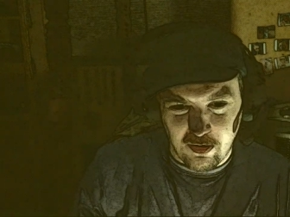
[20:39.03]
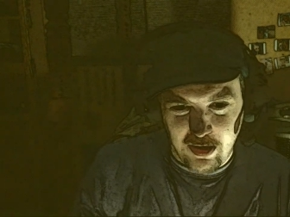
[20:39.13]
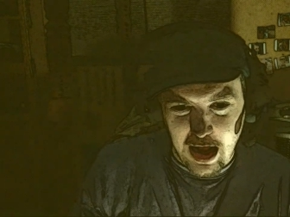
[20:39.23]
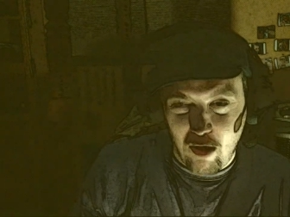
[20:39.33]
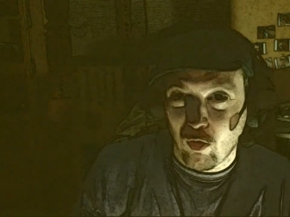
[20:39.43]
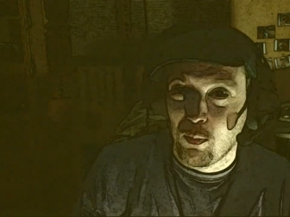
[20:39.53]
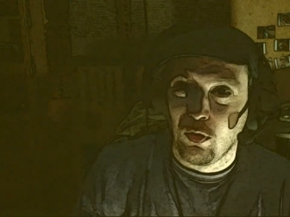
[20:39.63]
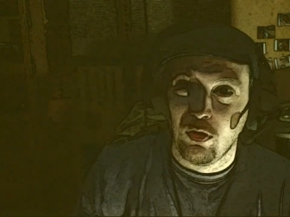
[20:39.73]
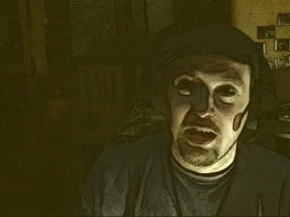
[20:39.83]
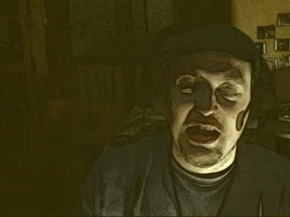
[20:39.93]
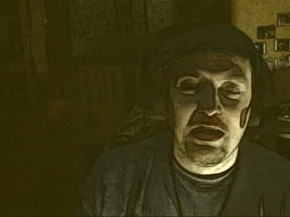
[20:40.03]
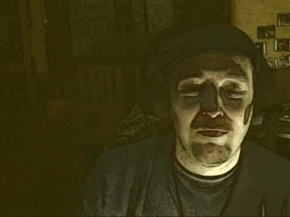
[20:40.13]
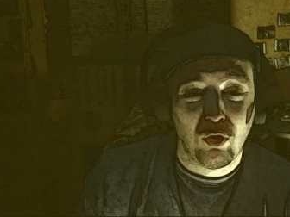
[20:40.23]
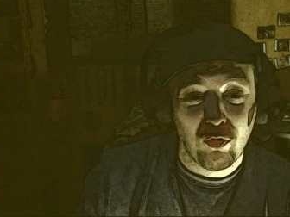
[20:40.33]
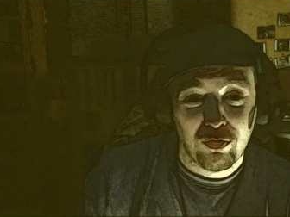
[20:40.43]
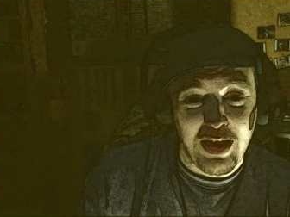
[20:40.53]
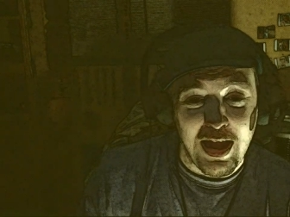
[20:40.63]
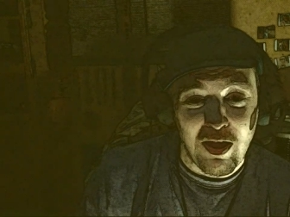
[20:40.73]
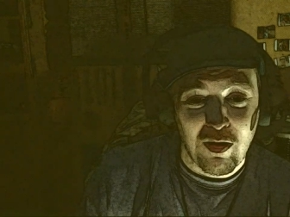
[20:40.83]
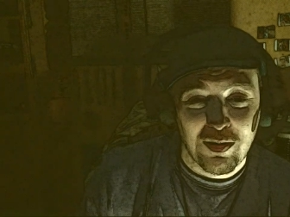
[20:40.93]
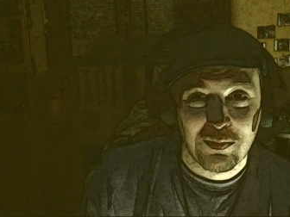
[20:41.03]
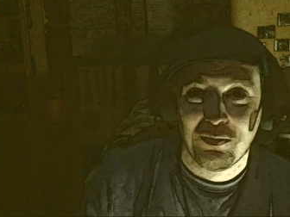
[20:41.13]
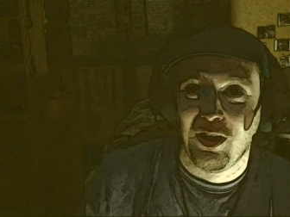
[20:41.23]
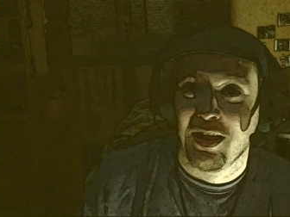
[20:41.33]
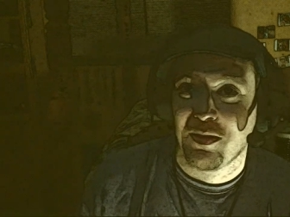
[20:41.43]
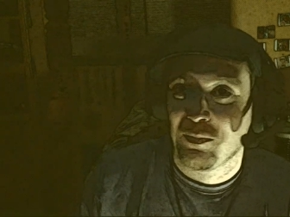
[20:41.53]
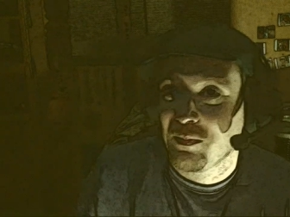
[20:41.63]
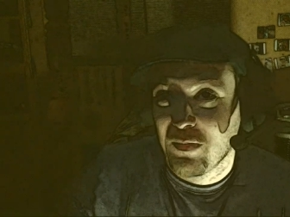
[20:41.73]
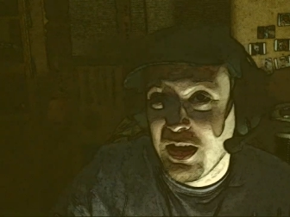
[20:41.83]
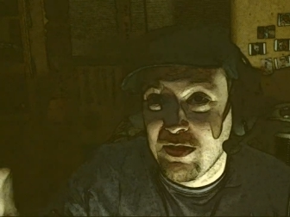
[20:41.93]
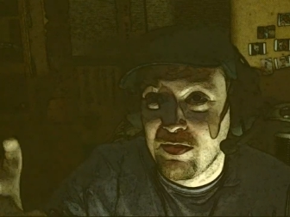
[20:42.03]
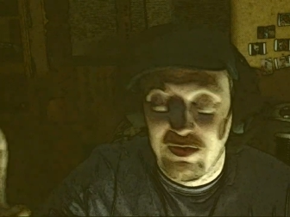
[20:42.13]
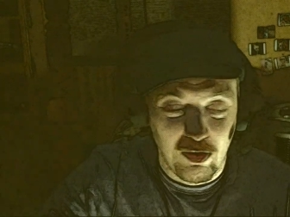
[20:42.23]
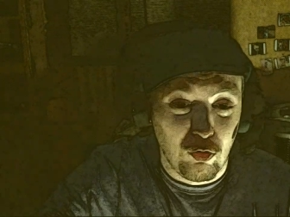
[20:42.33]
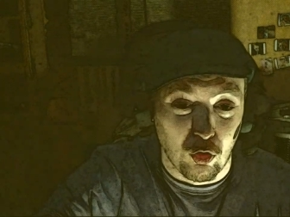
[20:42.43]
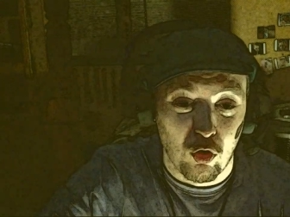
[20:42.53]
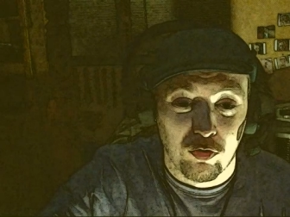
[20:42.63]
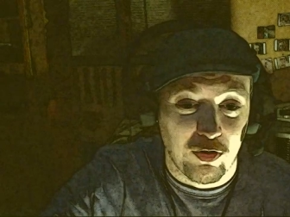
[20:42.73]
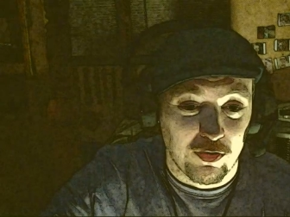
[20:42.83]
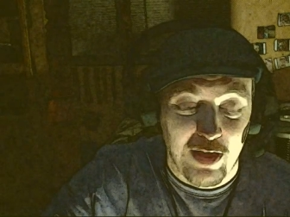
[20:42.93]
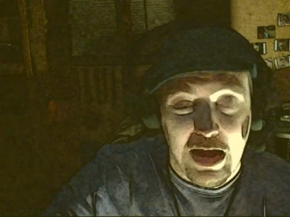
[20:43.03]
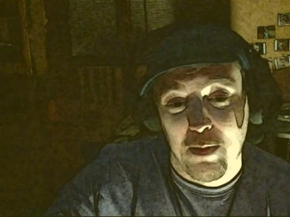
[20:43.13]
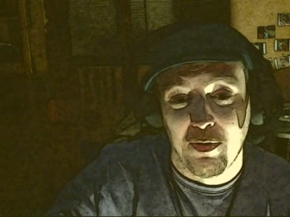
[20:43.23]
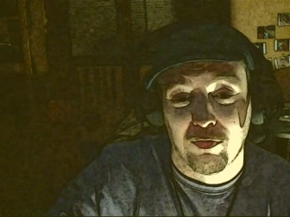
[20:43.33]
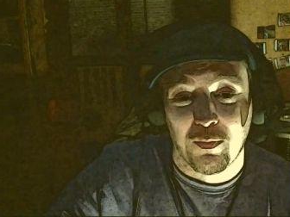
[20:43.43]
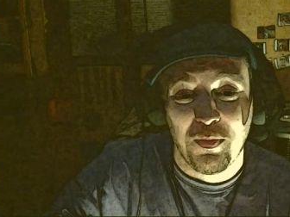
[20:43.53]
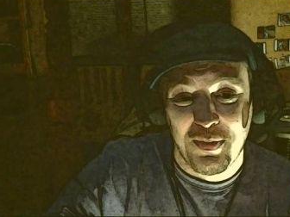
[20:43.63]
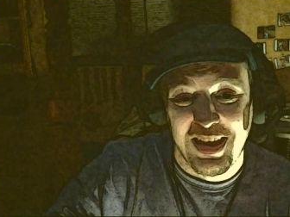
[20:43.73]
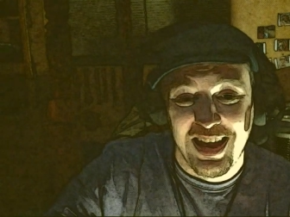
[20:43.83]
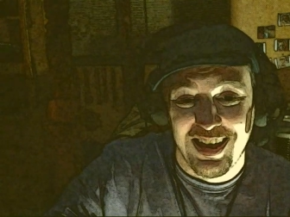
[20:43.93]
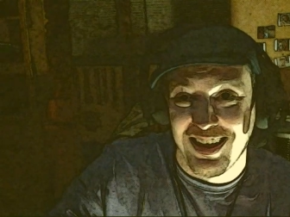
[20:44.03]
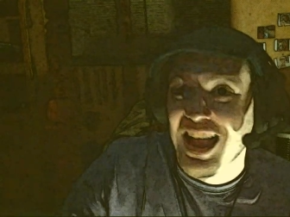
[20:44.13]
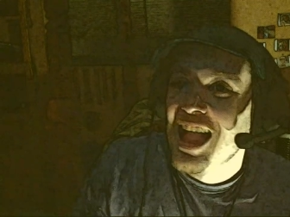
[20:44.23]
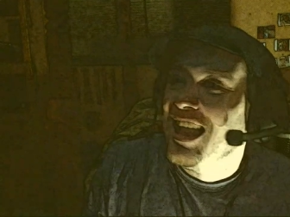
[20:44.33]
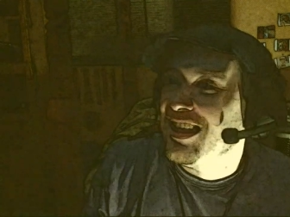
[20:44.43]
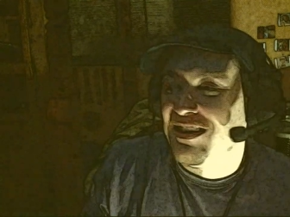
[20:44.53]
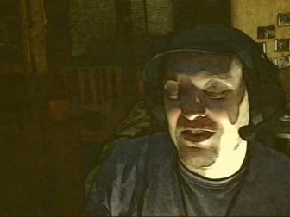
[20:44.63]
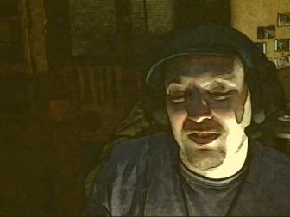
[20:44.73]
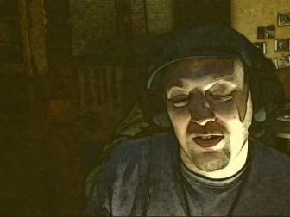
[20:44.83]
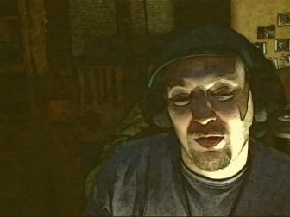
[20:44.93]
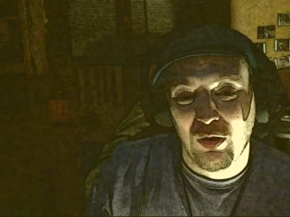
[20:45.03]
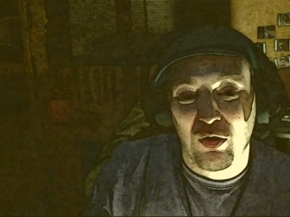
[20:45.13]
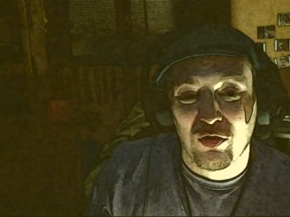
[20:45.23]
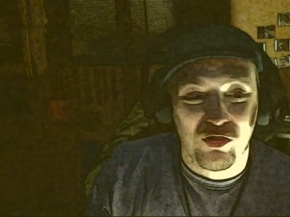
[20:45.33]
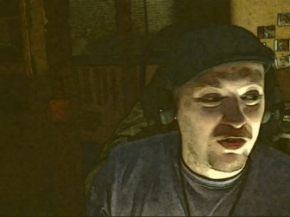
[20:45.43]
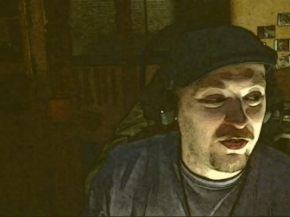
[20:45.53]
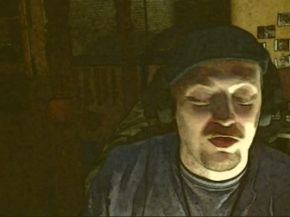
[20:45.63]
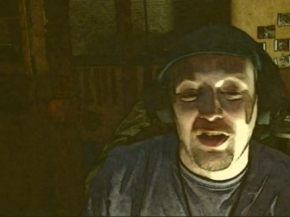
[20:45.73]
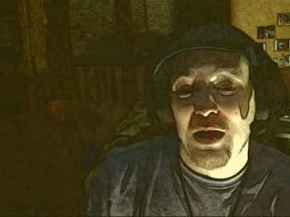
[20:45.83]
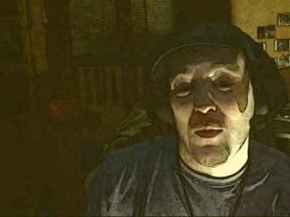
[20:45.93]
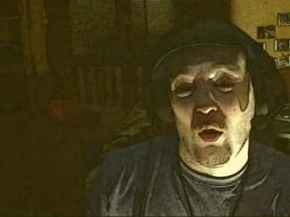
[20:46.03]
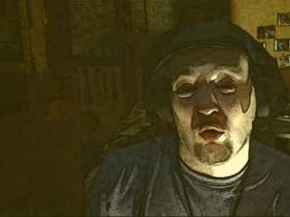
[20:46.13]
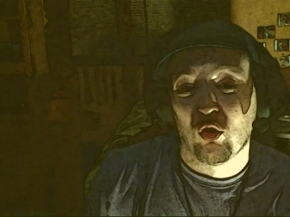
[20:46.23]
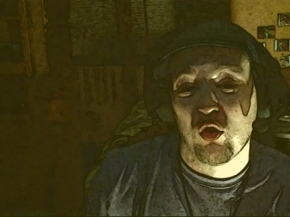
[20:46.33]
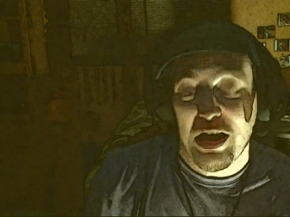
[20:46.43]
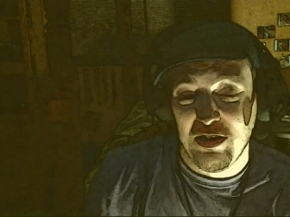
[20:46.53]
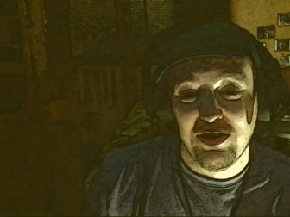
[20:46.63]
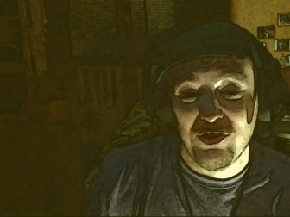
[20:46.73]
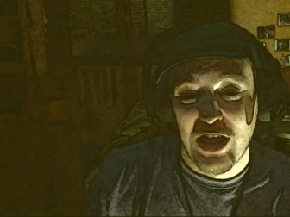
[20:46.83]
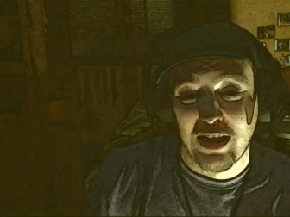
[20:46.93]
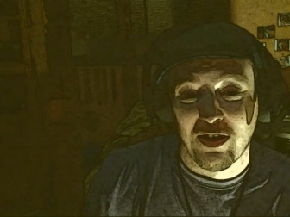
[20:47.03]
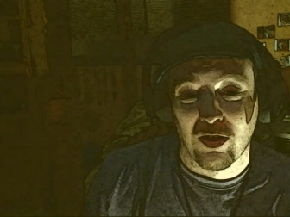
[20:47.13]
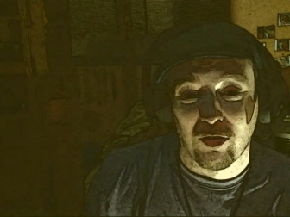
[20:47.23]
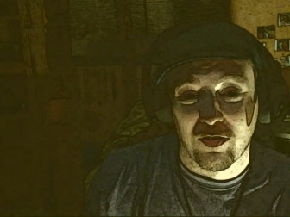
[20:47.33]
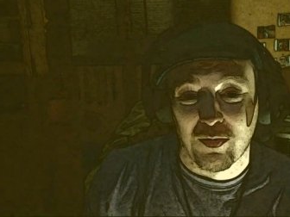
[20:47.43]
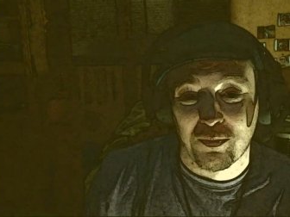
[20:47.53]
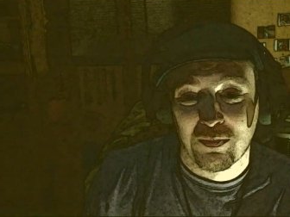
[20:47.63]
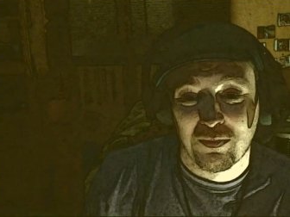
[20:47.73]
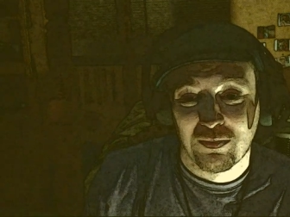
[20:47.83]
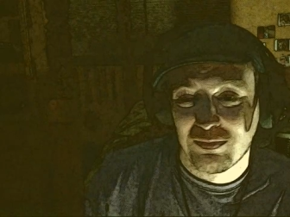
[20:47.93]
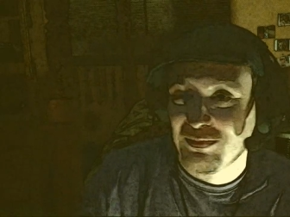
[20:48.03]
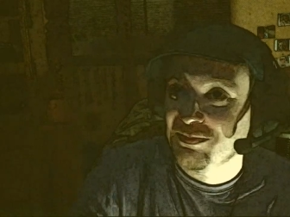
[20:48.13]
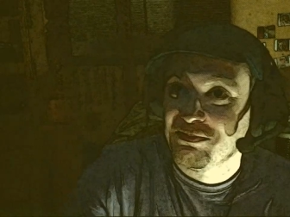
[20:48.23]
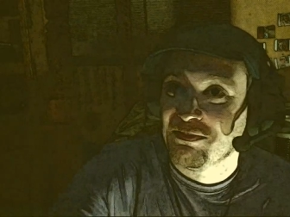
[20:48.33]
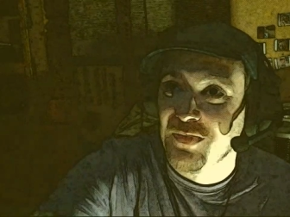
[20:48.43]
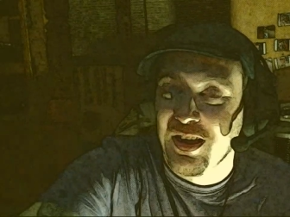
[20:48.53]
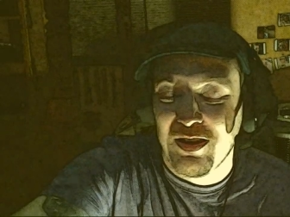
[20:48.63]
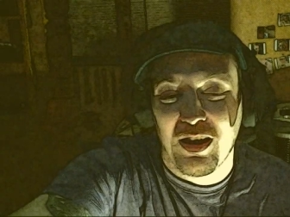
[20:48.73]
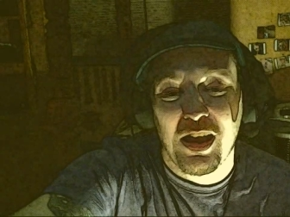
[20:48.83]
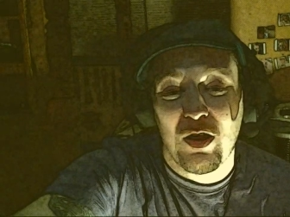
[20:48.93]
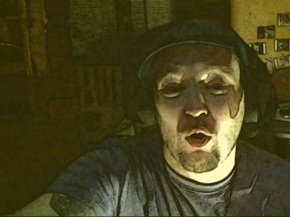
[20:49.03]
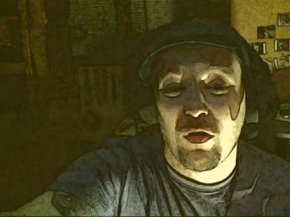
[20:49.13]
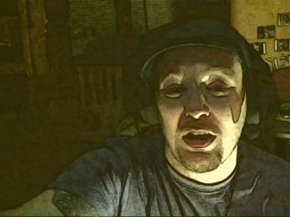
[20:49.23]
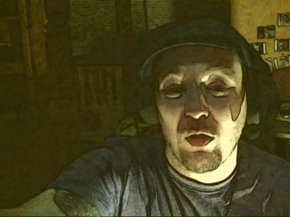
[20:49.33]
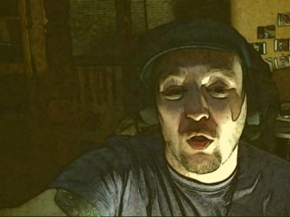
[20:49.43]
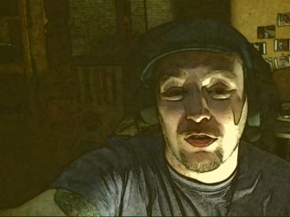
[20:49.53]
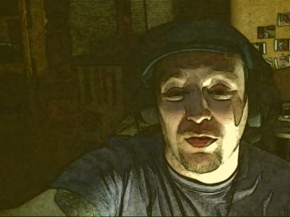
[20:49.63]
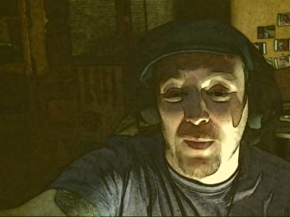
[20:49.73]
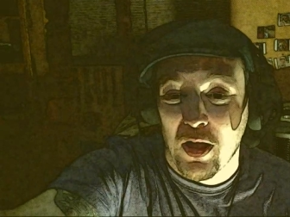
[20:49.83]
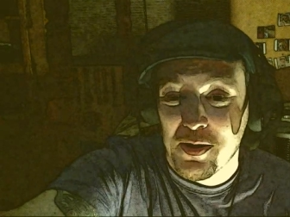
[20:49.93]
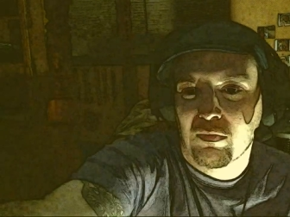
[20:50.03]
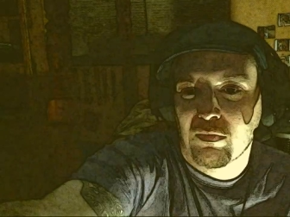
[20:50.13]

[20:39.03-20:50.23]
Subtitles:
terrible, evil stare. Like, he still looks the same as from the beginning. He still looks just same old crazy Jack Nicholson. He already lost his mind.